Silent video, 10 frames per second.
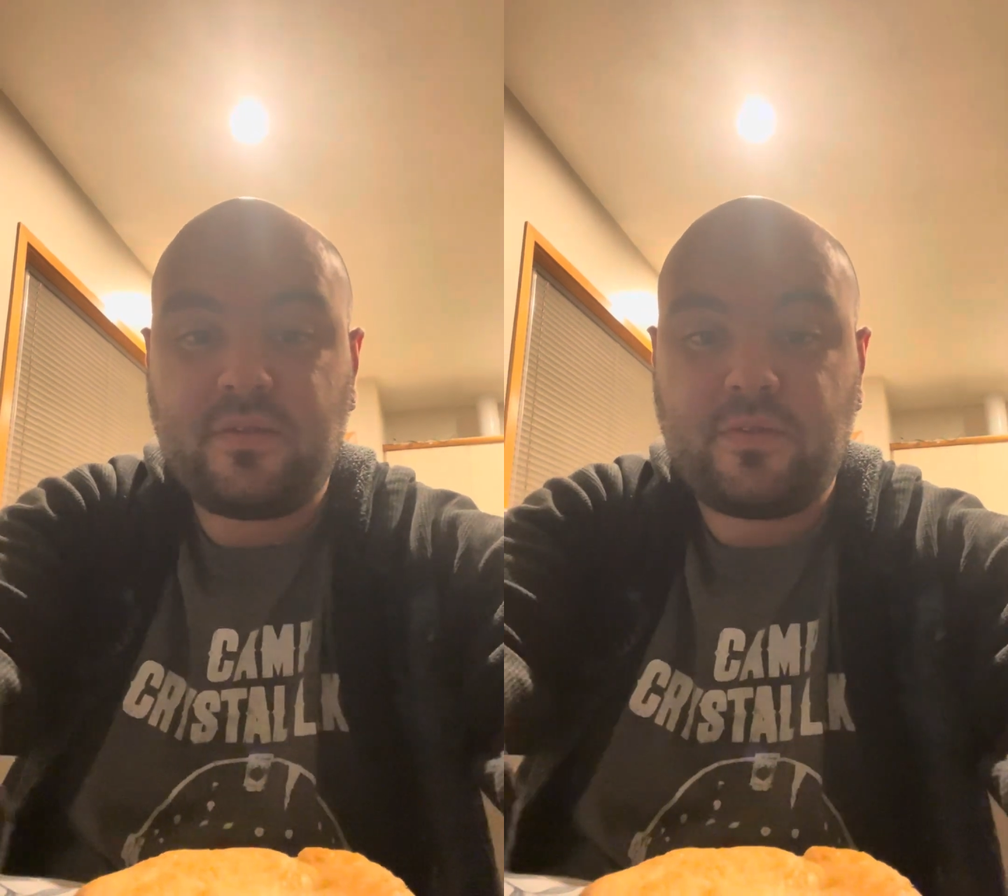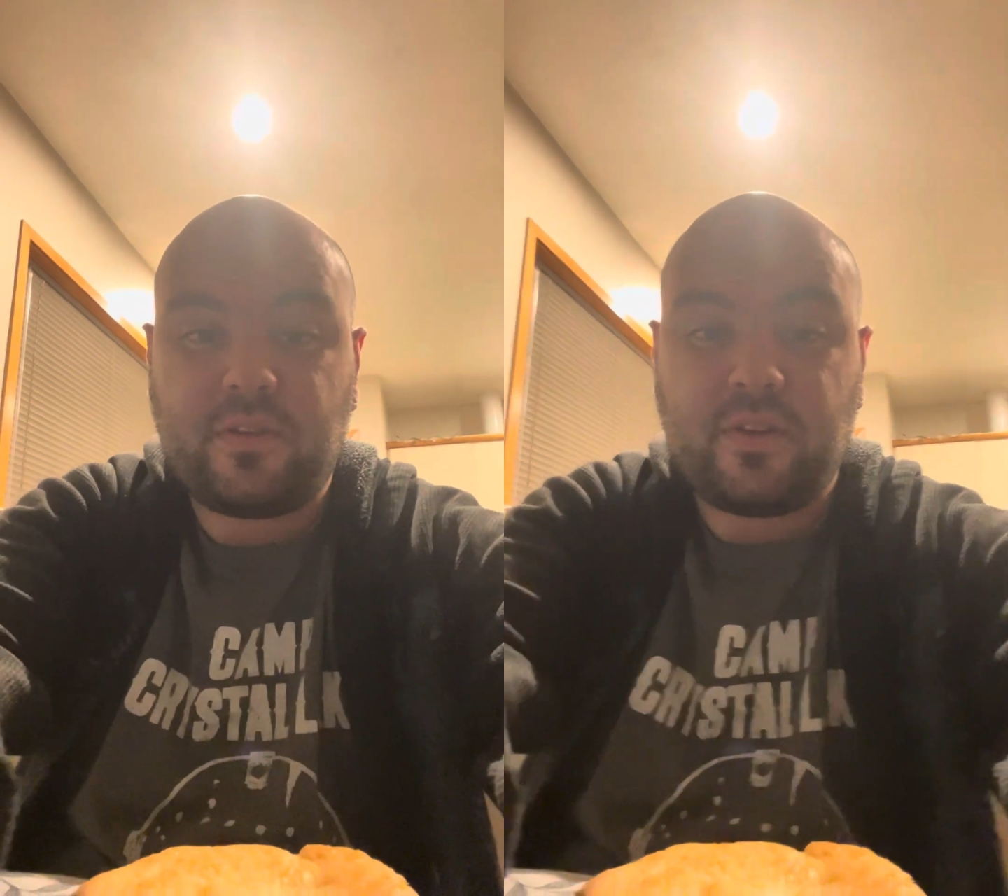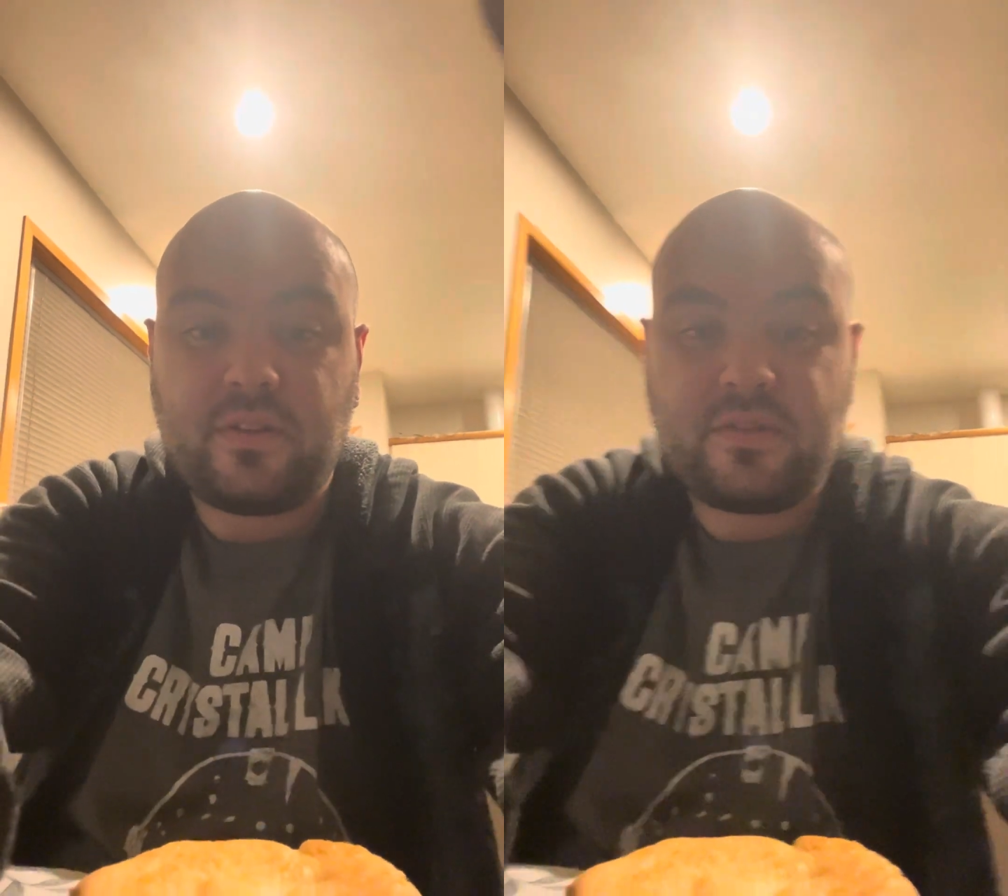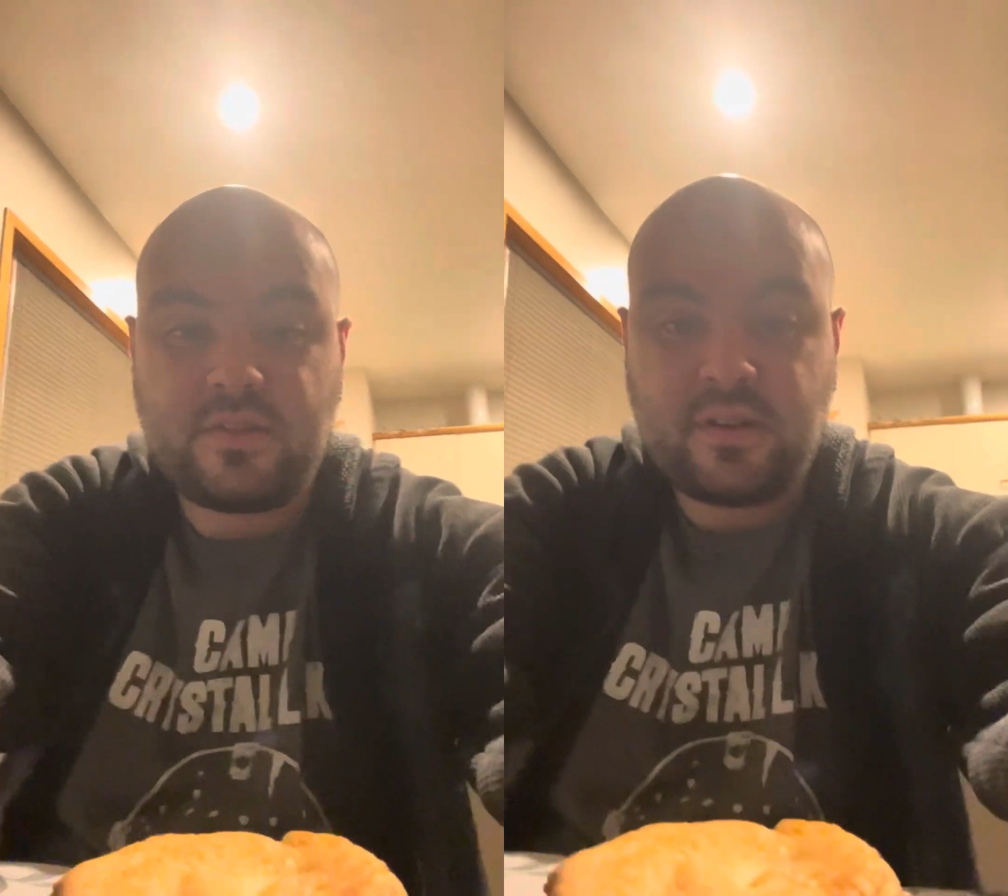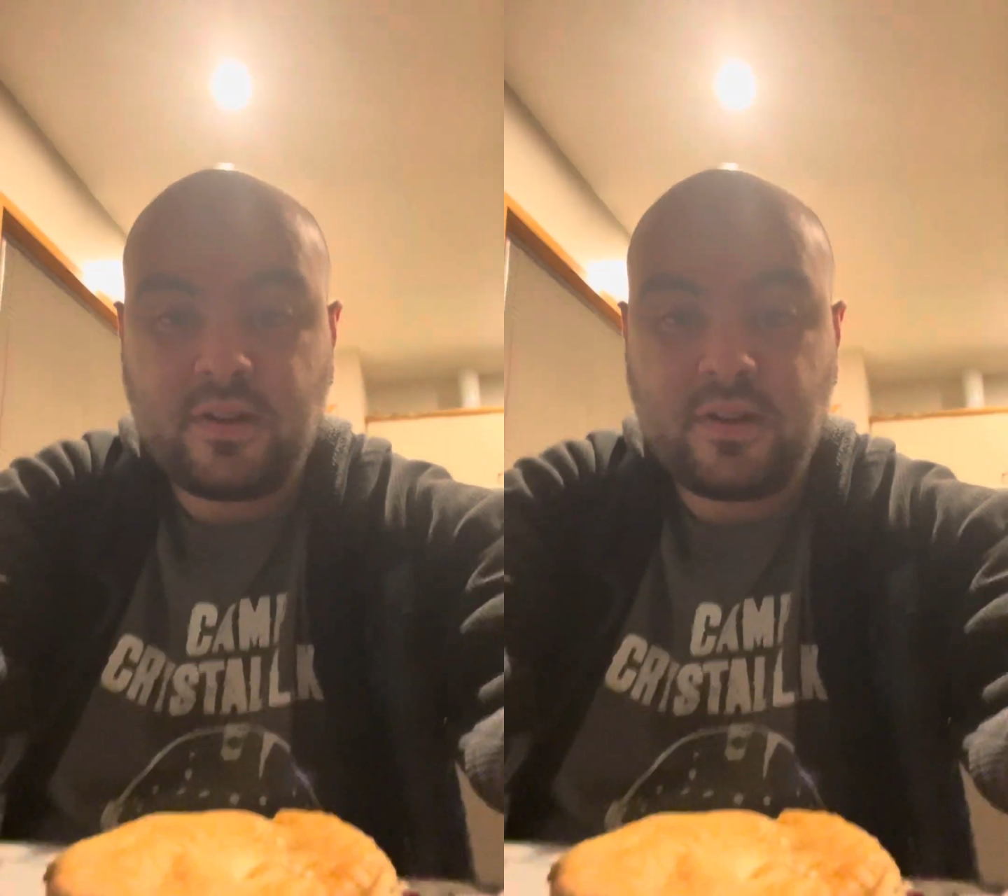first